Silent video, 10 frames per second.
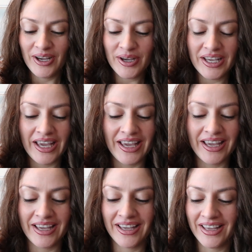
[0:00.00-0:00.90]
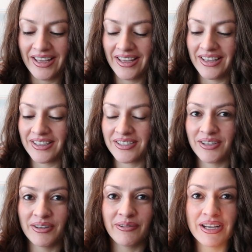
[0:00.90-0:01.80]
okay
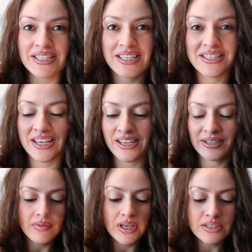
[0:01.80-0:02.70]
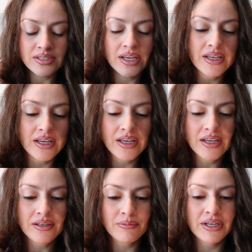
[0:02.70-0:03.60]
so what's the second
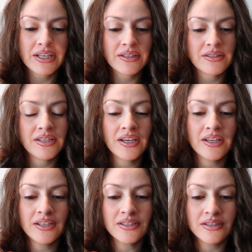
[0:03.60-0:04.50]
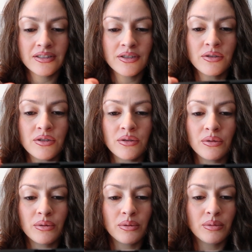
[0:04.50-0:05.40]
second what second you
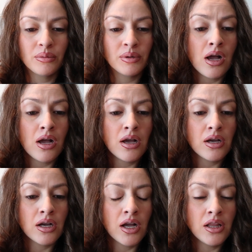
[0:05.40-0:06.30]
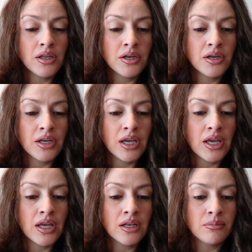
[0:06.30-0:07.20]
do uh color
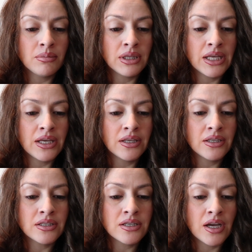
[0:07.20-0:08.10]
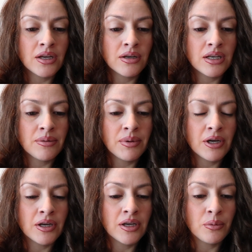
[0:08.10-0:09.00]
and blend entire lip
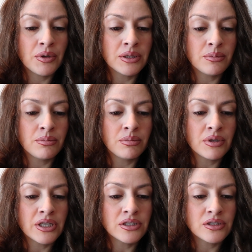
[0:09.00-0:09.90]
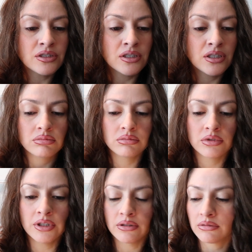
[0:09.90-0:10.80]
area with brush
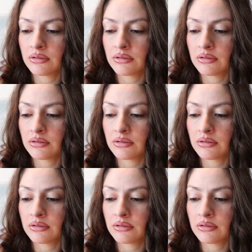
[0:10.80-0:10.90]
no